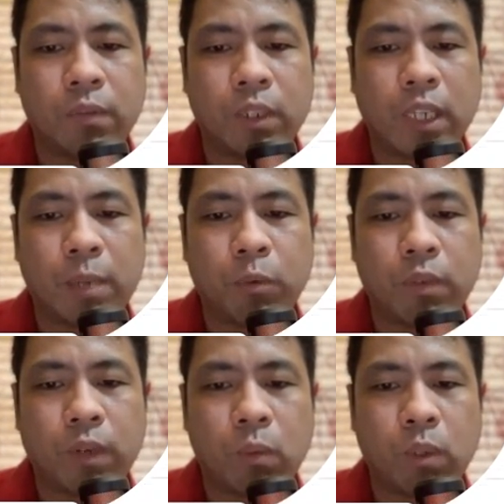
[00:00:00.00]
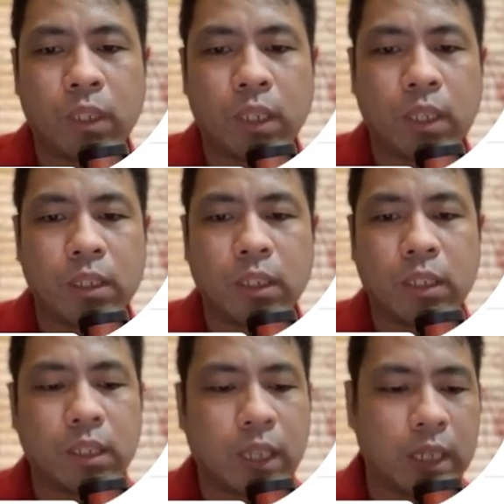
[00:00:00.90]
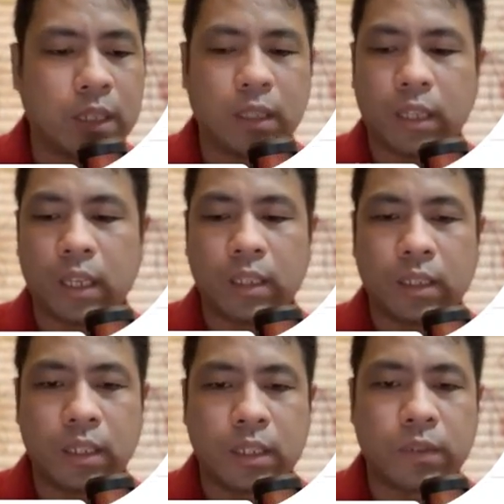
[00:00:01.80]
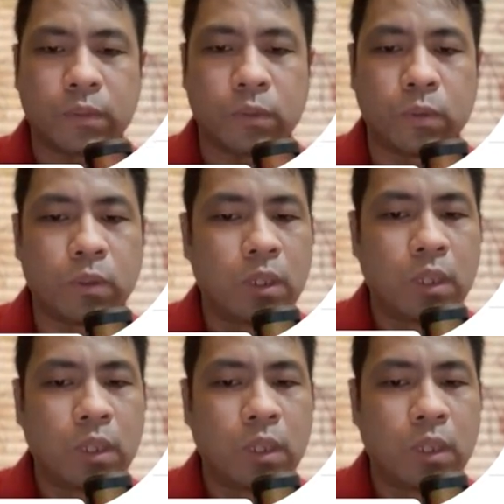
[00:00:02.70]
For example, if I want, I can just easily edit this to